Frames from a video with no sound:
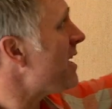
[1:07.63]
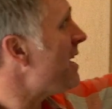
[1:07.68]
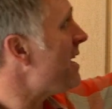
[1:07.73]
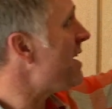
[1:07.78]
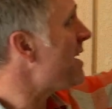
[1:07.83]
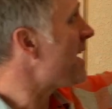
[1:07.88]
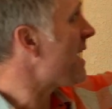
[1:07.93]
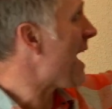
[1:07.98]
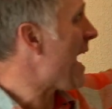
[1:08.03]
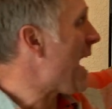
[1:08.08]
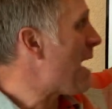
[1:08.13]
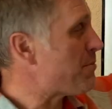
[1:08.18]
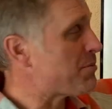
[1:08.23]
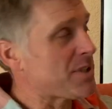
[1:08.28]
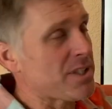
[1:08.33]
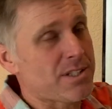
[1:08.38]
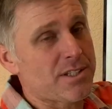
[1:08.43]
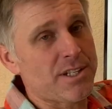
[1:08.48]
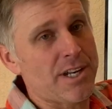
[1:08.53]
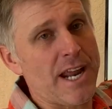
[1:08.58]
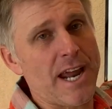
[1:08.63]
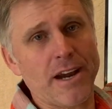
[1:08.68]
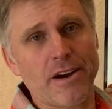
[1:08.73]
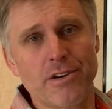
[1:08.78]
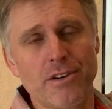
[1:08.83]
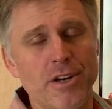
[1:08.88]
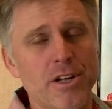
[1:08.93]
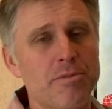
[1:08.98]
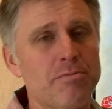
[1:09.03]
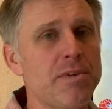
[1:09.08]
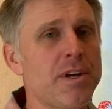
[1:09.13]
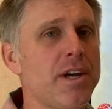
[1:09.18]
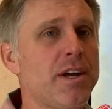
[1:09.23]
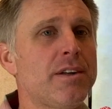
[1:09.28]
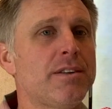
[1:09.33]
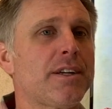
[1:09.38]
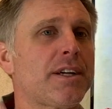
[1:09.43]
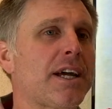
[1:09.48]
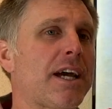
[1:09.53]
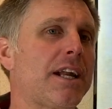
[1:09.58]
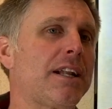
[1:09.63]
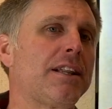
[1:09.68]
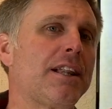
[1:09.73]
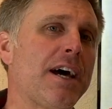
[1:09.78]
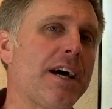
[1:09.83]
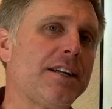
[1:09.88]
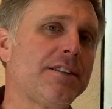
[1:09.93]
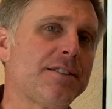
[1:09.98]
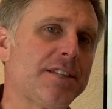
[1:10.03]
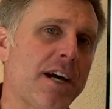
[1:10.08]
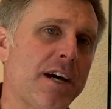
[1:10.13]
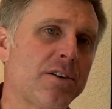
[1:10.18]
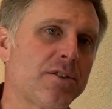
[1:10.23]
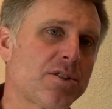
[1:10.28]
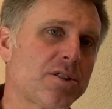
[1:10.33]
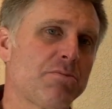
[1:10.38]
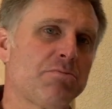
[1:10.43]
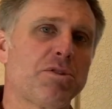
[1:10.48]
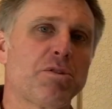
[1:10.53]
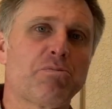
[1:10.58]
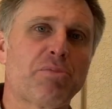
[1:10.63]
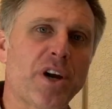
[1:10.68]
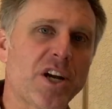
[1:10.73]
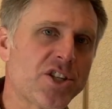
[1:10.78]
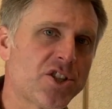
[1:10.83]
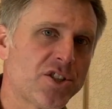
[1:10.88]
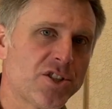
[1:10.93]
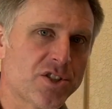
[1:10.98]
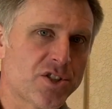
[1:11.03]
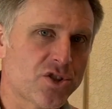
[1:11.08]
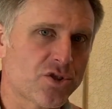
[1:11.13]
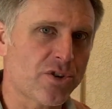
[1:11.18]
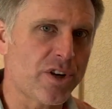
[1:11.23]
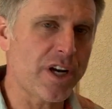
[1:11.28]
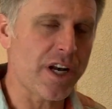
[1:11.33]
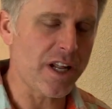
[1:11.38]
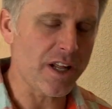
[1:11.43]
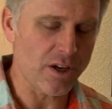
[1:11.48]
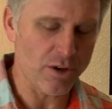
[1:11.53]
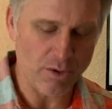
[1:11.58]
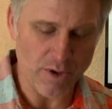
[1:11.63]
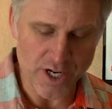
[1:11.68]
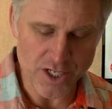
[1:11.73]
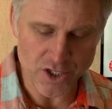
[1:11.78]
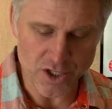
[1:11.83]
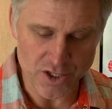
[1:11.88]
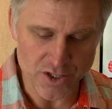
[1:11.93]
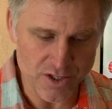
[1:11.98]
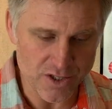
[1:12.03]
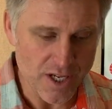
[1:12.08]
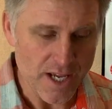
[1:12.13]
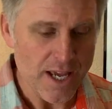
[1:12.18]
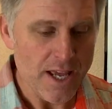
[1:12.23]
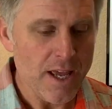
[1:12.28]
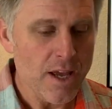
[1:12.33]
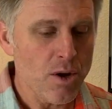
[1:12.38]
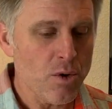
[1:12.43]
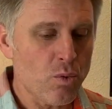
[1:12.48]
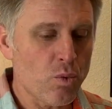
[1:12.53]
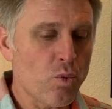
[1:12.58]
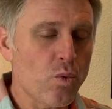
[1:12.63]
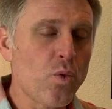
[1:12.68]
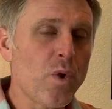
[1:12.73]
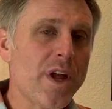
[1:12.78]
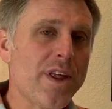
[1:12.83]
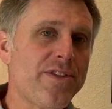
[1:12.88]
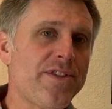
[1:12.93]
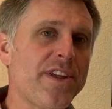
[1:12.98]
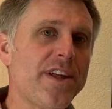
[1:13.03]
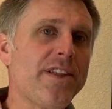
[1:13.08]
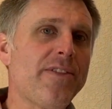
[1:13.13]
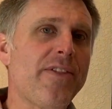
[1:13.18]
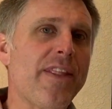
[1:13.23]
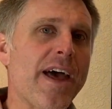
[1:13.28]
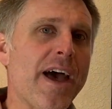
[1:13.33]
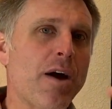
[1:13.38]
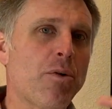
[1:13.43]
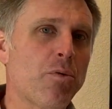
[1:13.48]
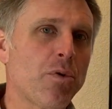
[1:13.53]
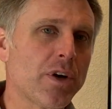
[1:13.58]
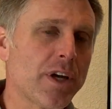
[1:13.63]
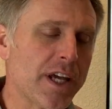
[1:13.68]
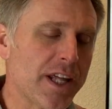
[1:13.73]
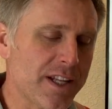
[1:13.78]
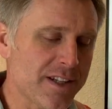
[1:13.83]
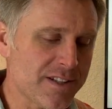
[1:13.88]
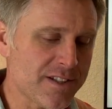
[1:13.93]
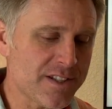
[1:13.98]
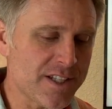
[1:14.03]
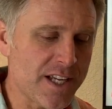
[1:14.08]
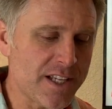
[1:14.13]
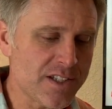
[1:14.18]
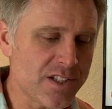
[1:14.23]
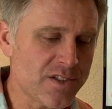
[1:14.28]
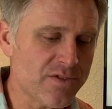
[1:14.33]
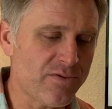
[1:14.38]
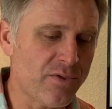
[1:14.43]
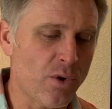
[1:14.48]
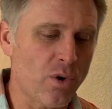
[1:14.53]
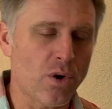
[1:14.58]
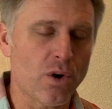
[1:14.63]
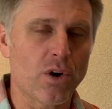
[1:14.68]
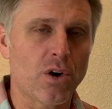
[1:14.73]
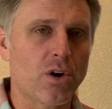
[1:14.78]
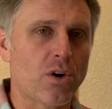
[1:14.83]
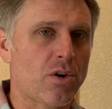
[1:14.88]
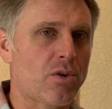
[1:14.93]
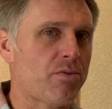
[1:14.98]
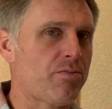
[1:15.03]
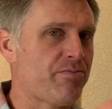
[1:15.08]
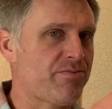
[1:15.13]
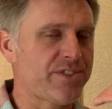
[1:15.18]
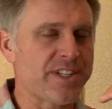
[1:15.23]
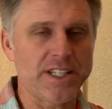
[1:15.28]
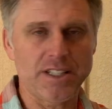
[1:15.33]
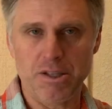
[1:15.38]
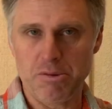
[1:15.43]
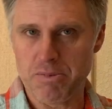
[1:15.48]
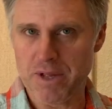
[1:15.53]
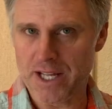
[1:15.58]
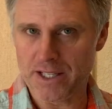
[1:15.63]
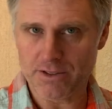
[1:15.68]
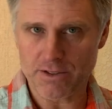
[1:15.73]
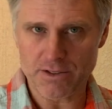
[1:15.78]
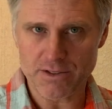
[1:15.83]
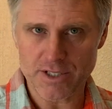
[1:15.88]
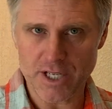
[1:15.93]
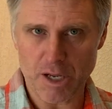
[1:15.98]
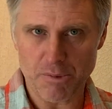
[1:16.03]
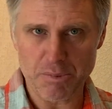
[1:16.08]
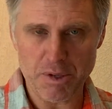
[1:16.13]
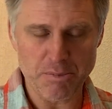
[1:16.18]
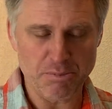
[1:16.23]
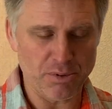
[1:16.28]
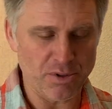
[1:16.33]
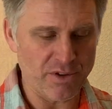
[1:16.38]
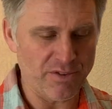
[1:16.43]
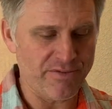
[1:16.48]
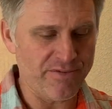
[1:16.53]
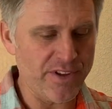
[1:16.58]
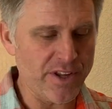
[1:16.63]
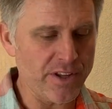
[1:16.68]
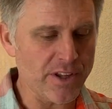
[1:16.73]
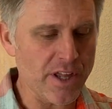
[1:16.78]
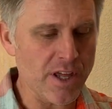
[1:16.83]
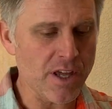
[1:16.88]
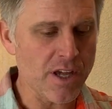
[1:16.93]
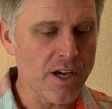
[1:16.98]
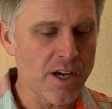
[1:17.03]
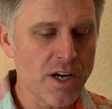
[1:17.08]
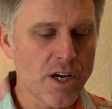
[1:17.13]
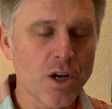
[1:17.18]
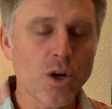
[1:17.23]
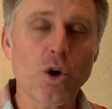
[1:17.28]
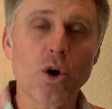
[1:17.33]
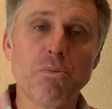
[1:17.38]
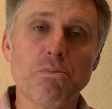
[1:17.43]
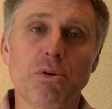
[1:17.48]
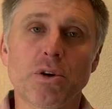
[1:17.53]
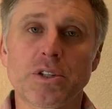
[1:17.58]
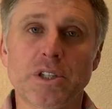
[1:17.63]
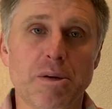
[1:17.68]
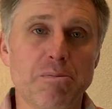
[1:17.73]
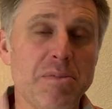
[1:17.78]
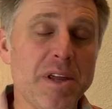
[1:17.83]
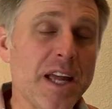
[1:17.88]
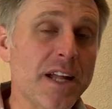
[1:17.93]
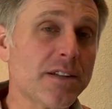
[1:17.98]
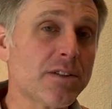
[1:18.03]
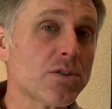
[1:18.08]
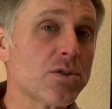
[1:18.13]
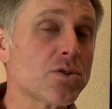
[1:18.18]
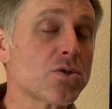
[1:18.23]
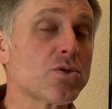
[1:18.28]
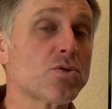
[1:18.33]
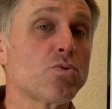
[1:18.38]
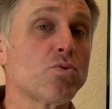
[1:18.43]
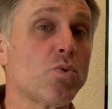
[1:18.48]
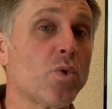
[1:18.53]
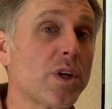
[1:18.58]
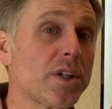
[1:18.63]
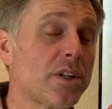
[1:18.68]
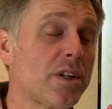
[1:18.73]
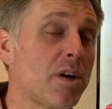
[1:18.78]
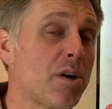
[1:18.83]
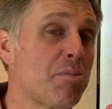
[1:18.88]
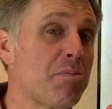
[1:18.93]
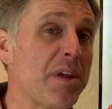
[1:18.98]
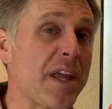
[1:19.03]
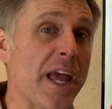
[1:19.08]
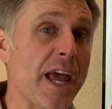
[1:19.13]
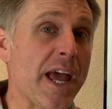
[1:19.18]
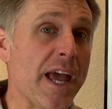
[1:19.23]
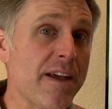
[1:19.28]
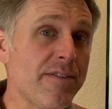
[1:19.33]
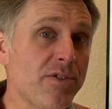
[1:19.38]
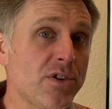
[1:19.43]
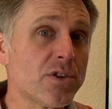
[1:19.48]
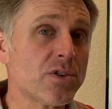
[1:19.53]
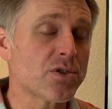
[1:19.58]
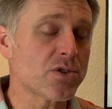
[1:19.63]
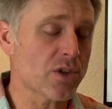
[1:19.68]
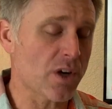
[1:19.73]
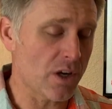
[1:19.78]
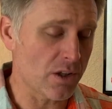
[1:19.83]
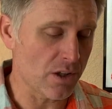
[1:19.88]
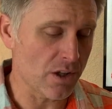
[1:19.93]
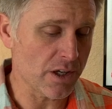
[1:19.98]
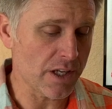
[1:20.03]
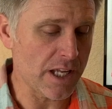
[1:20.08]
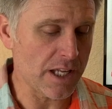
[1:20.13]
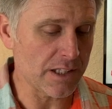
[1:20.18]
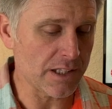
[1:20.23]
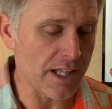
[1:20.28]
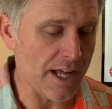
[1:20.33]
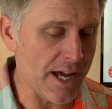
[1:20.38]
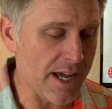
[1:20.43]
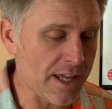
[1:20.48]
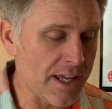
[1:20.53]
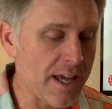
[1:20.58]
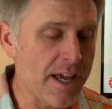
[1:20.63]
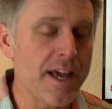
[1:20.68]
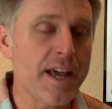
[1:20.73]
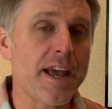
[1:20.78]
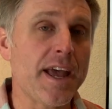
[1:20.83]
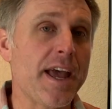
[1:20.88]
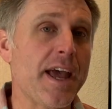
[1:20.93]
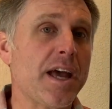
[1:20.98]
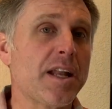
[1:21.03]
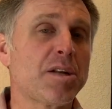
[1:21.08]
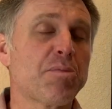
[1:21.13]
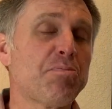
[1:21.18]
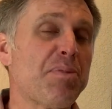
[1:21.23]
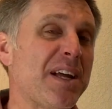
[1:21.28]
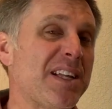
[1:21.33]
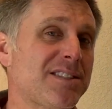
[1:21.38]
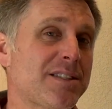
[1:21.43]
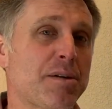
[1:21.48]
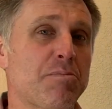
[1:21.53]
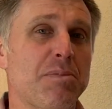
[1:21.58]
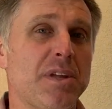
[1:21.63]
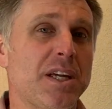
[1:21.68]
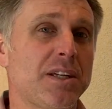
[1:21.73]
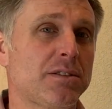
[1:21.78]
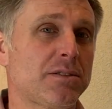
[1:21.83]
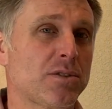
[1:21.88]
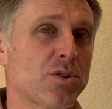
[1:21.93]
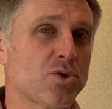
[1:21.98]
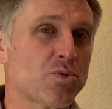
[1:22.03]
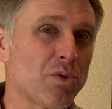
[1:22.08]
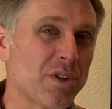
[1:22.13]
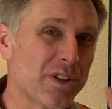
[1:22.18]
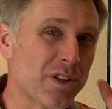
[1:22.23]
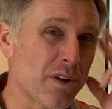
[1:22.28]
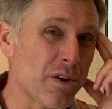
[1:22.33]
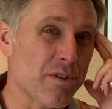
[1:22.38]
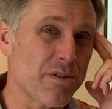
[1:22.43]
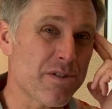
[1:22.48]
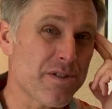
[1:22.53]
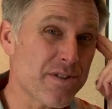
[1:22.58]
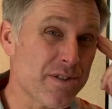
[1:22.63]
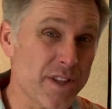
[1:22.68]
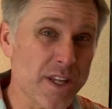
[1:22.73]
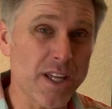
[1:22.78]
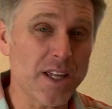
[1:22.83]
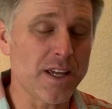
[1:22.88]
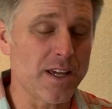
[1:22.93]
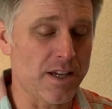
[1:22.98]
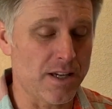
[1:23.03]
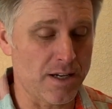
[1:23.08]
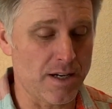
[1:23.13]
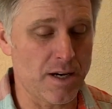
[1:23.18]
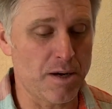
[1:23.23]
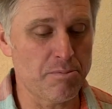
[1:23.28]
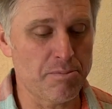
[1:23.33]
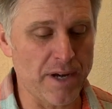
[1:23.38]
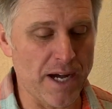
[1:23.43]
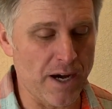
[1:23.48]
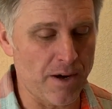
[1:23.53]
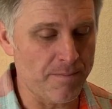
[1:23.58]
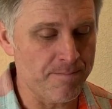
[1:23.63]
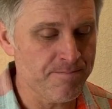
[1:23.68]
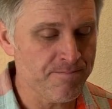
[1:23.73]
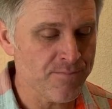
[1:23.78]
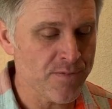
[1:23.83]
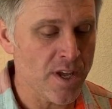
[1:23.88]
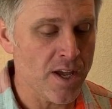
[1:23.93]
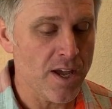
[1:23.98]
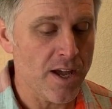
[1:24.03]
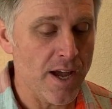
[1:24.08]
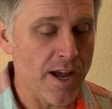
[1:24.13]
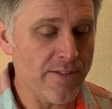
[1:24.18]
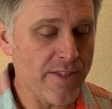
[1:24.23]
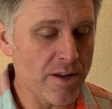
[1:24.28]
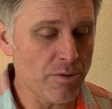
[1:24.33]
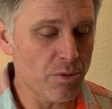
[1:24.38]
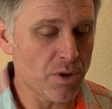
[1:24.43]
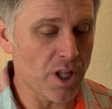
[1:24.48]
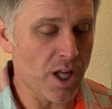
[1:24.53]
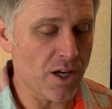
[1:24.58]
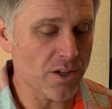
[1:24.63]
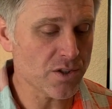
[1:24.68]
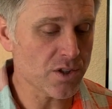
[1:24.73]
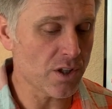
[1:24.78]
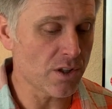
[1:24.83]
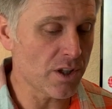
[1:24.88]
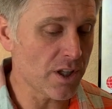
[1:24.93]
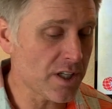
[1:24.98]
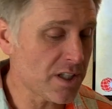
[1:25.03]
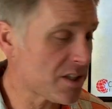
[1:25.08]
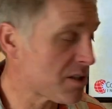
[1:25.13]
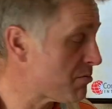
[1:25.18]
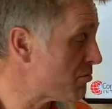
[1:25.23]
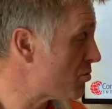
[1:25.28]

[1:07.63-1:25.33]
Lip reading: E CAPS. It's an acronym that kind of lines out some depression screening questions. Within that, we'll get a sense for sentimientos, how people are feeling, comportamientos, what their behaviors are looking like, and pensamientos, what they're thinking about. And then we'll also look at some